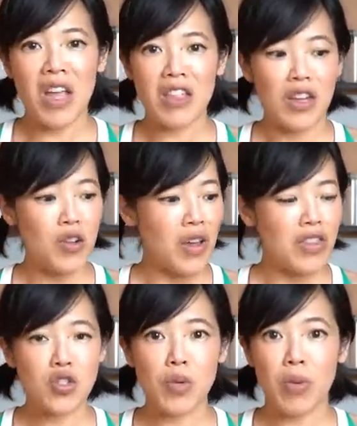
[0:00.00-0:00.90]
And then you've got
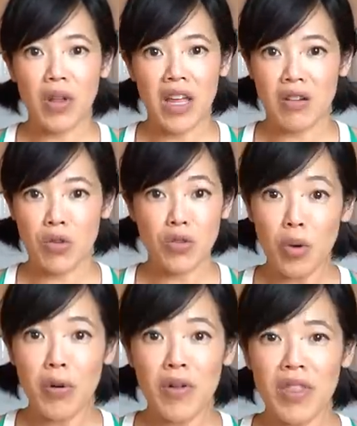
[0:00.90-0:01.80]
the chipotle and
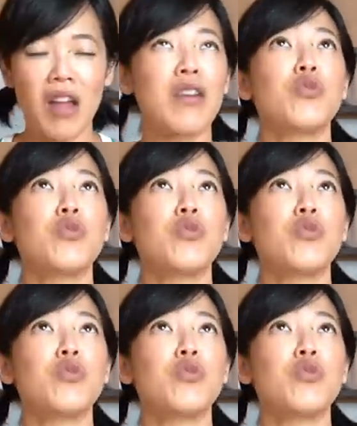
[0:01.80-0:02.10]
adobo in there.